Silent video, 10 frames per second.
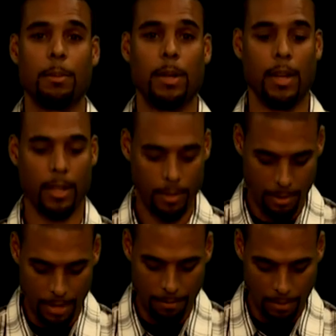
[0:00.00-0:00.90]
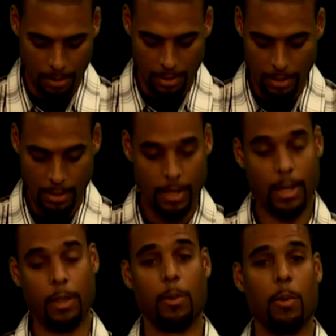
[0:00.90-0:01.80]
but definitely,
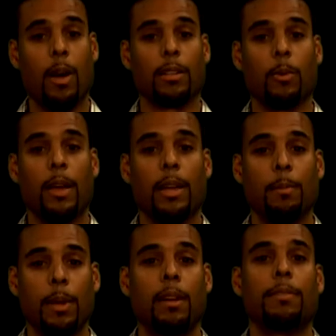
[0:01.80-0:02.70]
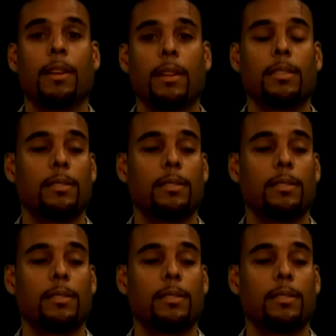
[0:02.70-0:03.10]
I think we walked away bigger fans.